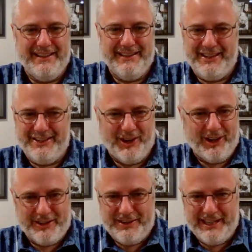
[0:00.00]
the
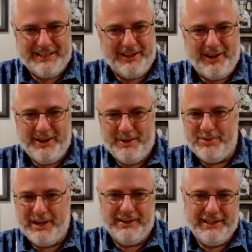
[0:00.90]
darker things are, the
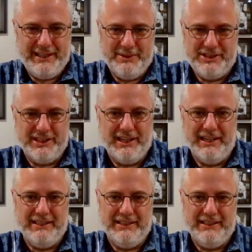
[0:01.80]
brighter he would shine.